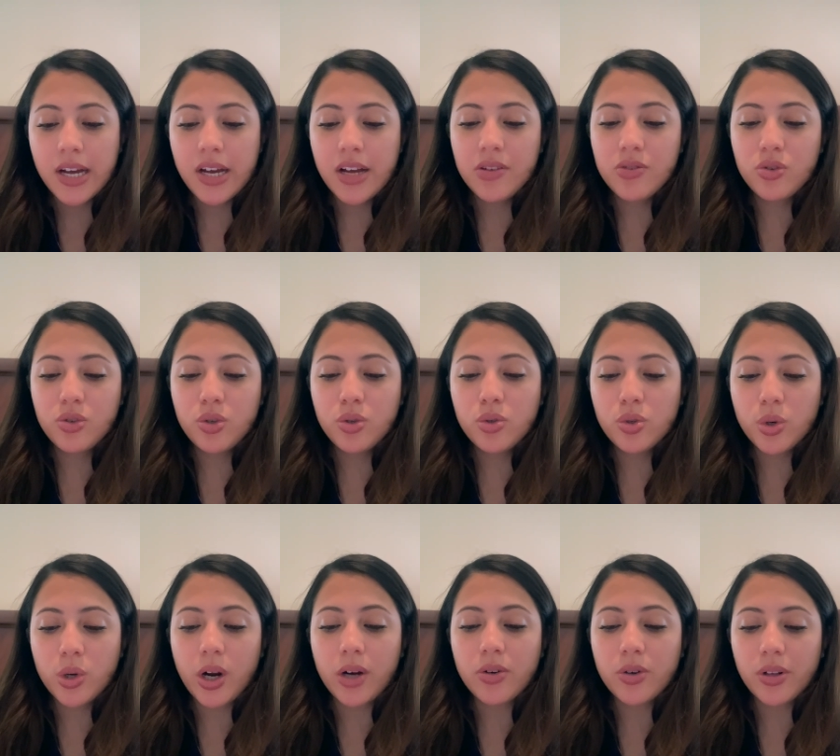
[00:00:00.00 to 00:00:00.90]
It's due to an
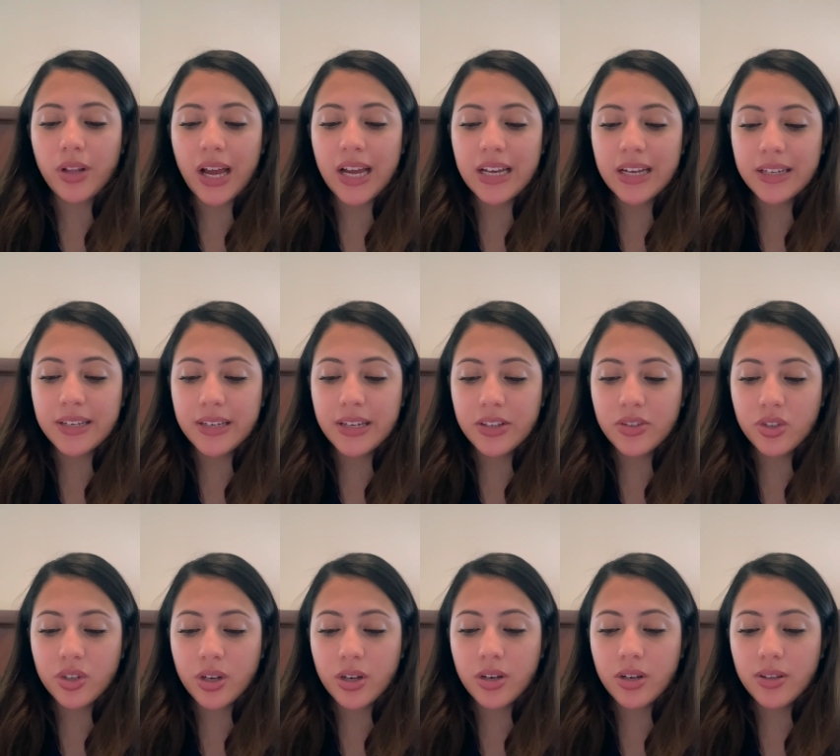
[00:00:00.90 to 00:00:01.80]
underlying
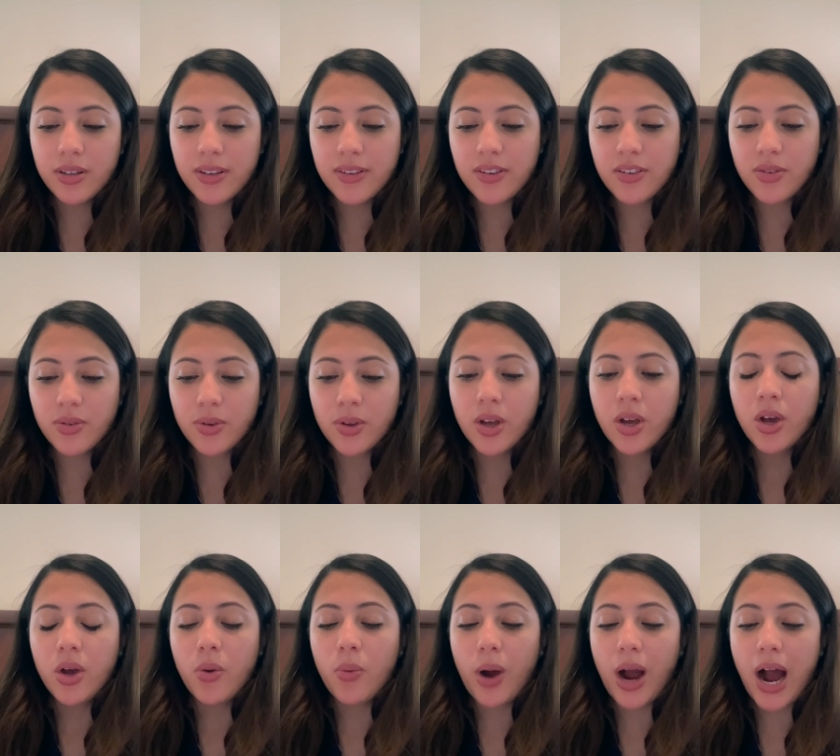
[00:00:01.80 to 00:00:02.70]
condition. This is
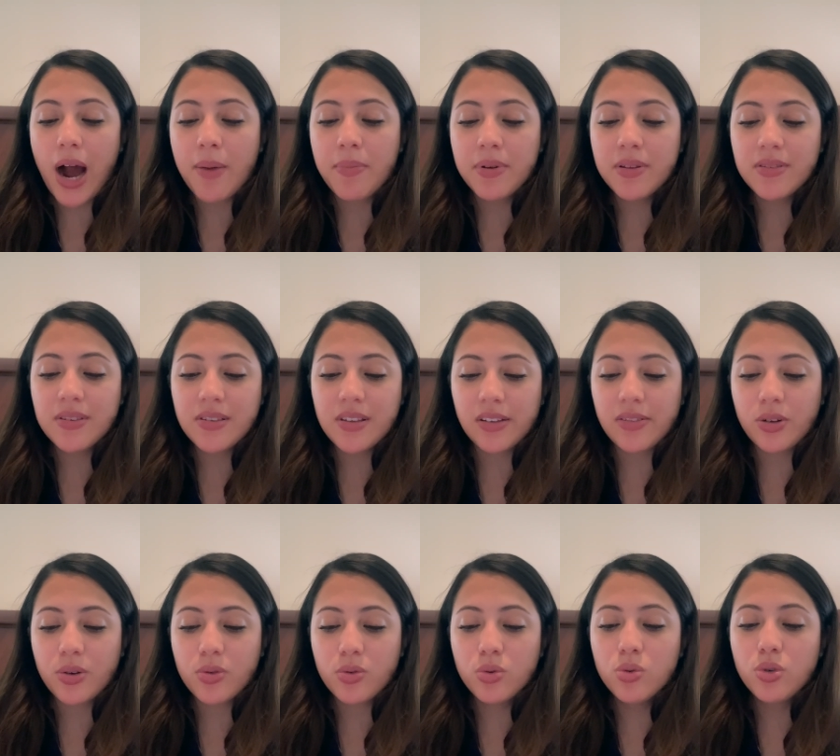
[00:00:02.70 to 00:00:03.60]
what happens is that
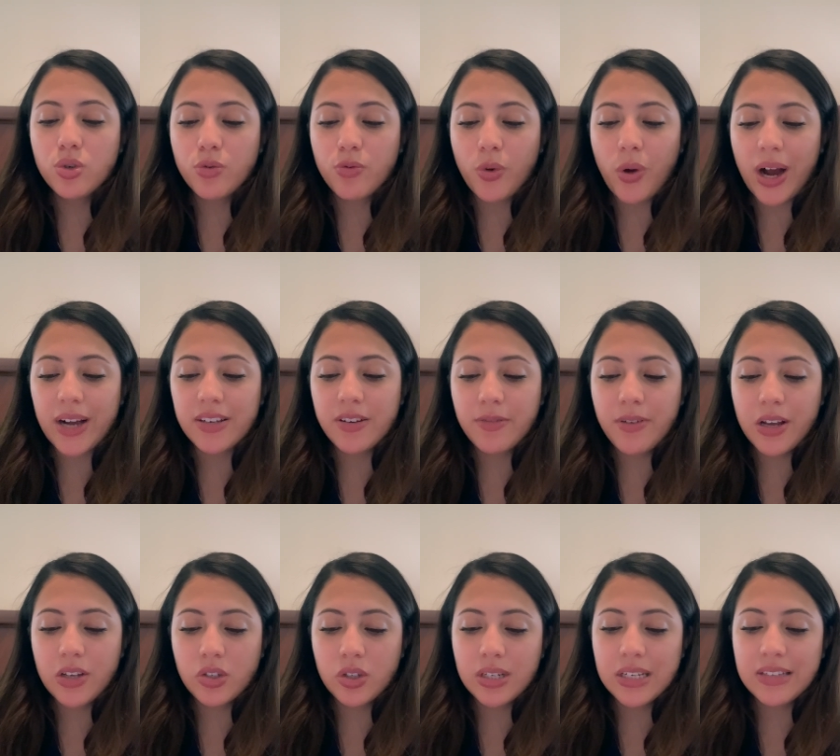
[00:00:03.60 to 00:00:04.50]
there's neutrophil
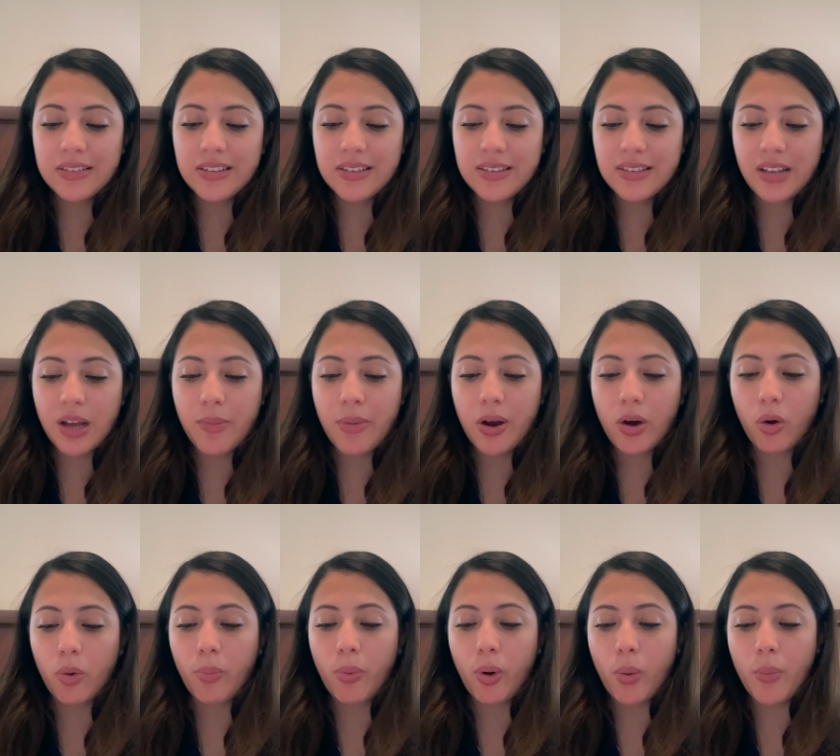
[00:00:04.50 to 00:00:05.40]
activation in systemic or
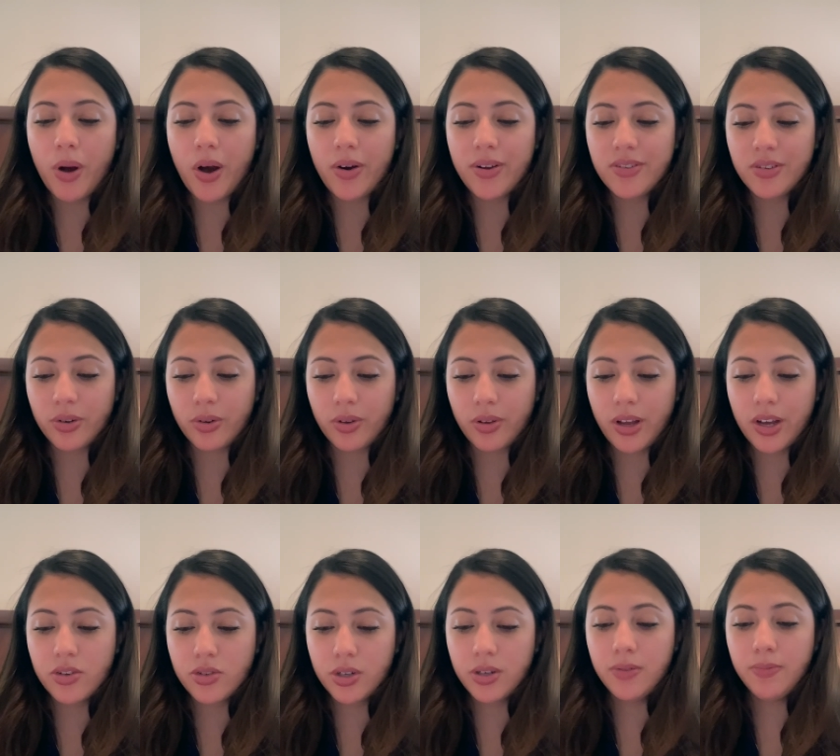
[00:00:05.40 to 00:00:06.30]
pulmonary
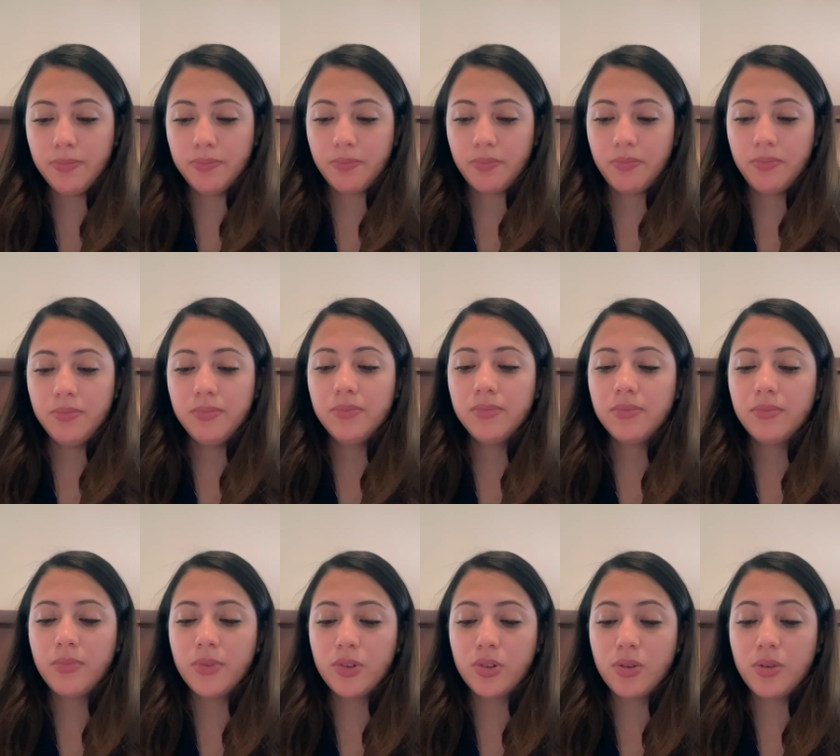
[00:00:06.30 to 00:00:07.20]
circulation,
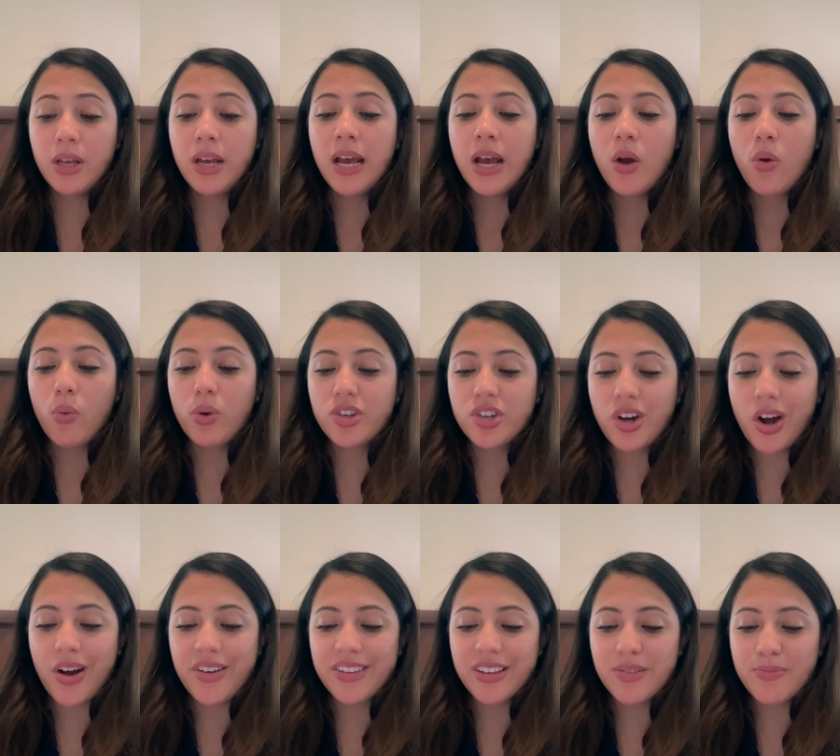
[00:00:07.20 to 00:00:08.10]
which
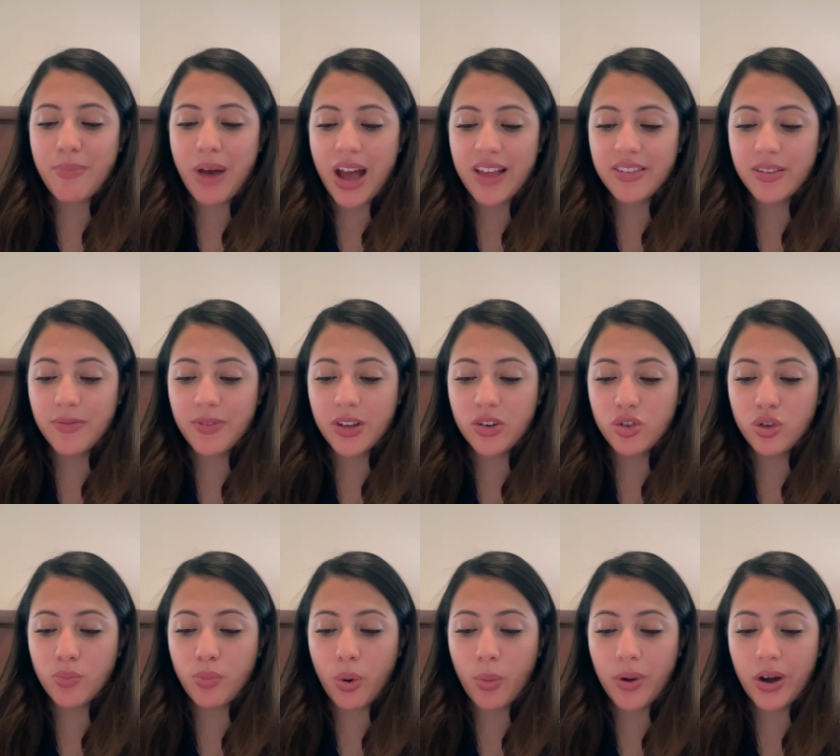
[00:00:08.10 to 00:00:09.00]
causes massive
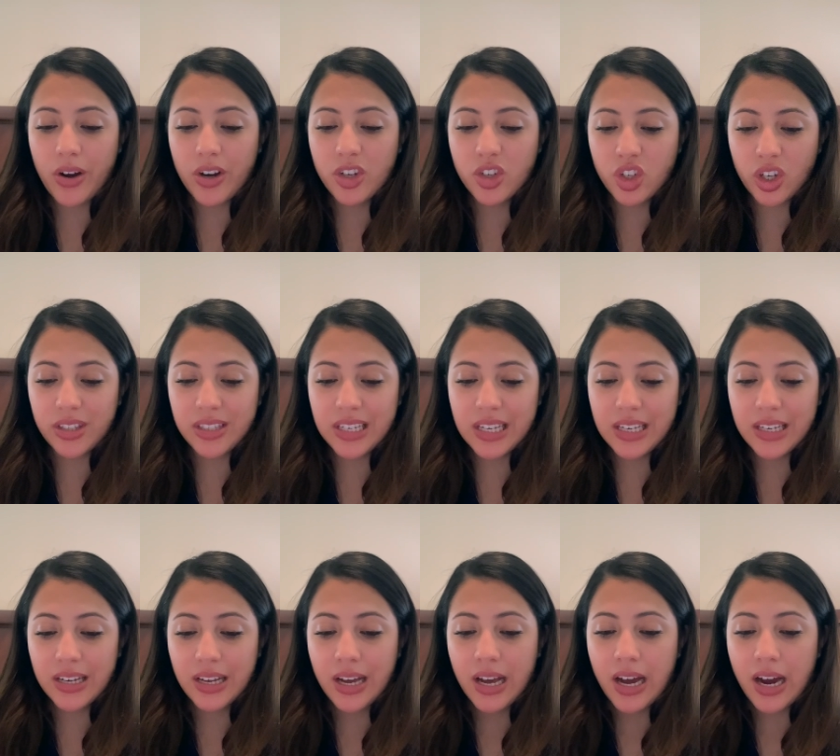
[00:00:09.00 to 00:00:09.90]
intrapulmonary
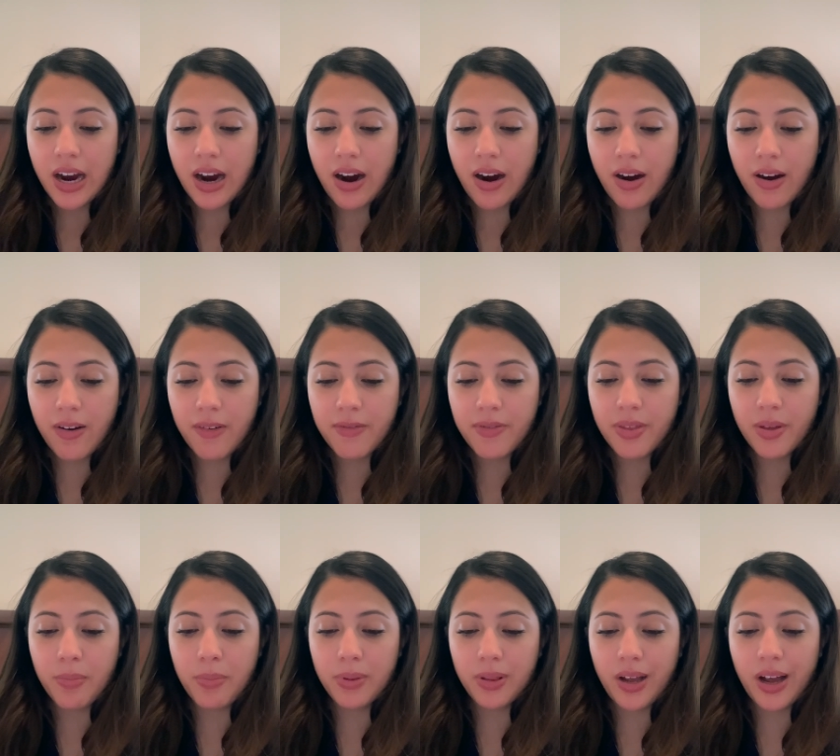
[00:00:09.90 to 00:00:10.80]
shunting of the
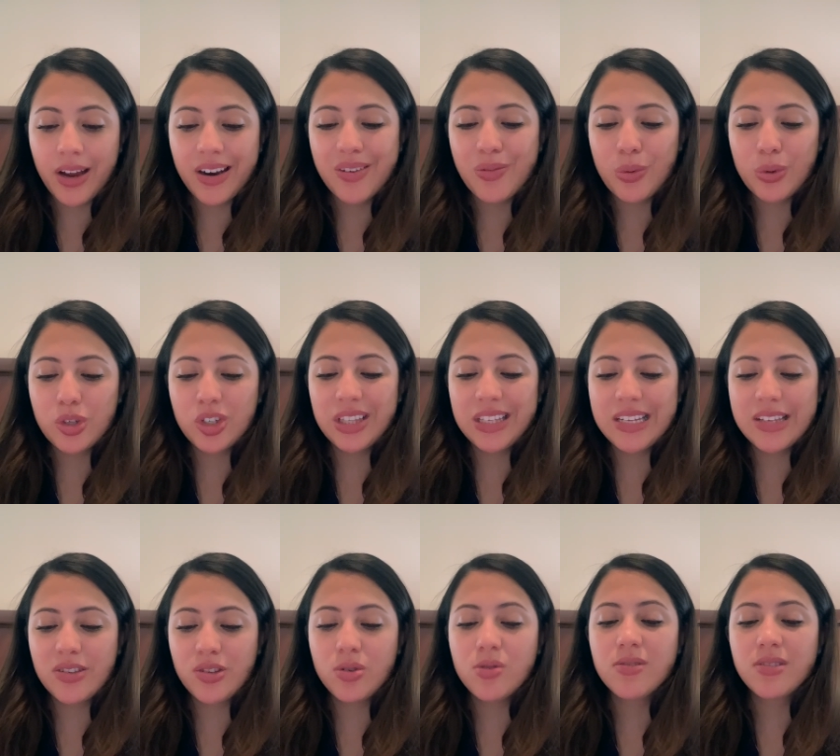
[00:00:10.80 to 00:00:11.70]
blood, which
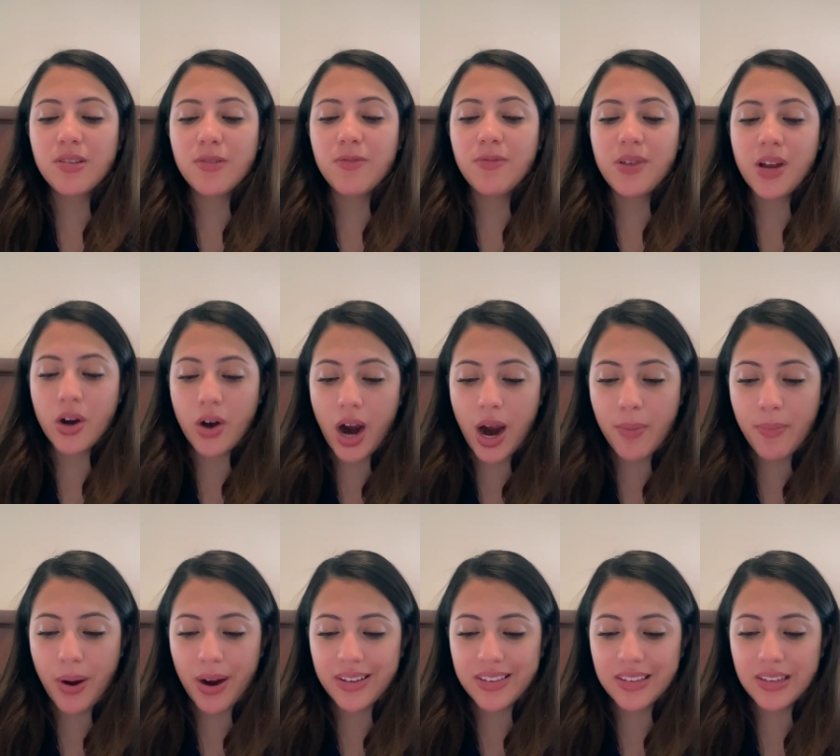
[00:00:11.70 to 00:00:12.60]
leads to severe
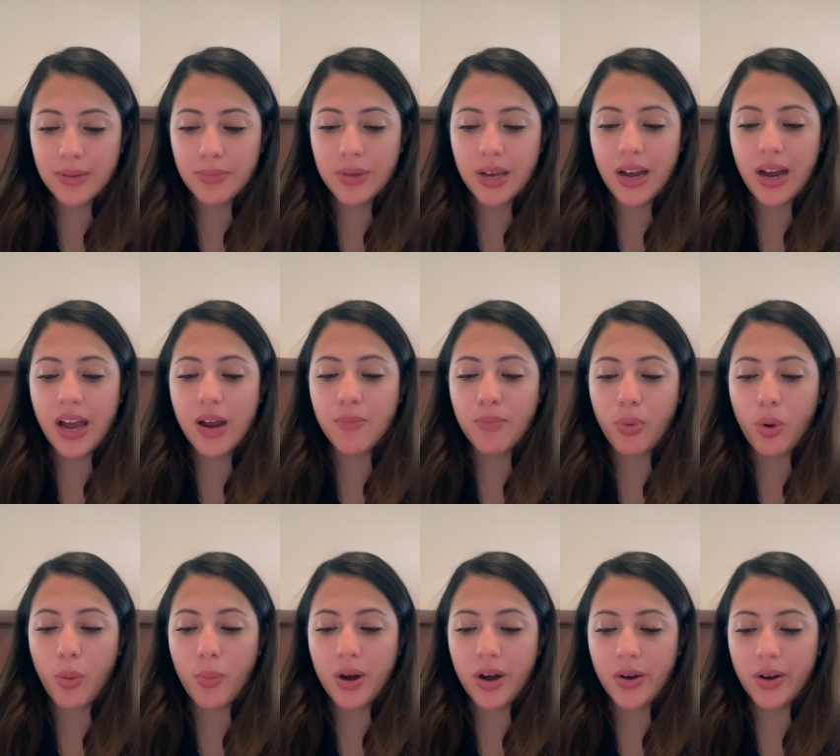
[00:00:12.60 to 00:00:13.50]
hypoxemia and
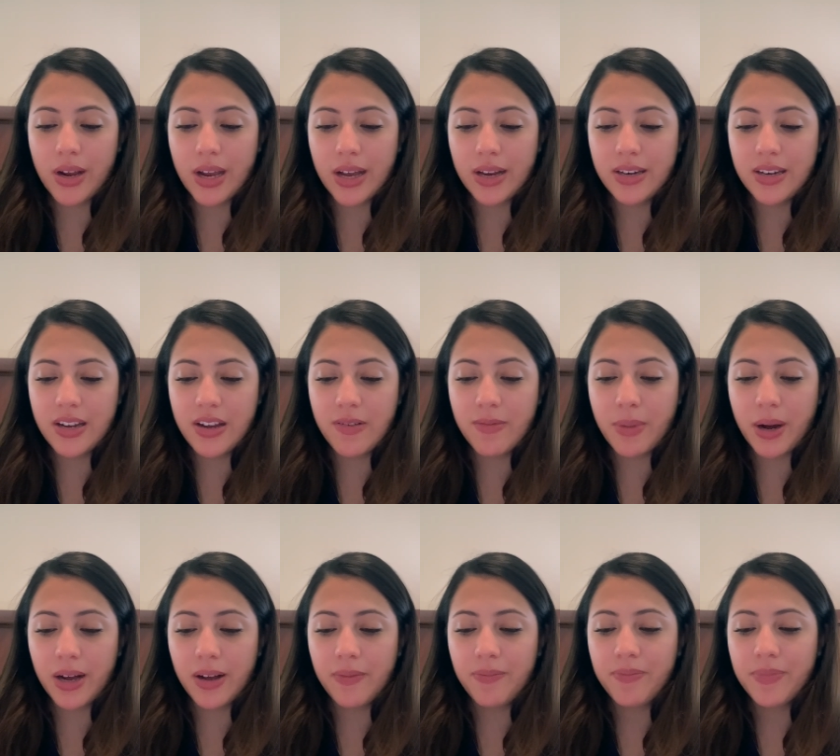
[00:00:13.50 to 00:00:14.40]
pulmonary edema.